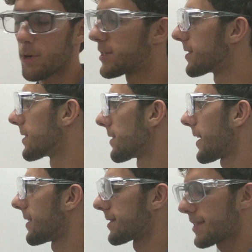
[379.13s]
which is the
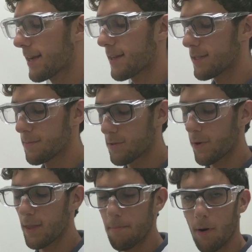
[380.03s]
delay in seconds
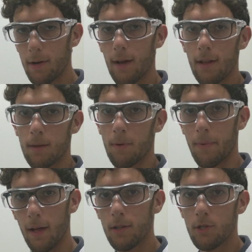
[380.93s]
between the burnout of the
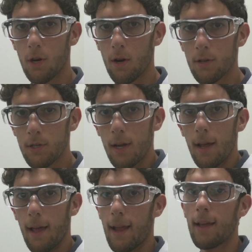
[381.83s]
propellant charge
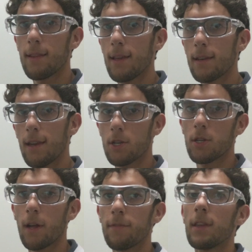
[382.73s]
and the
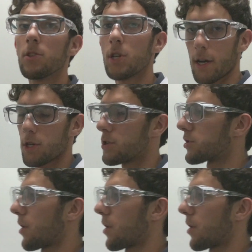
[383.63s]
ignition of the ejection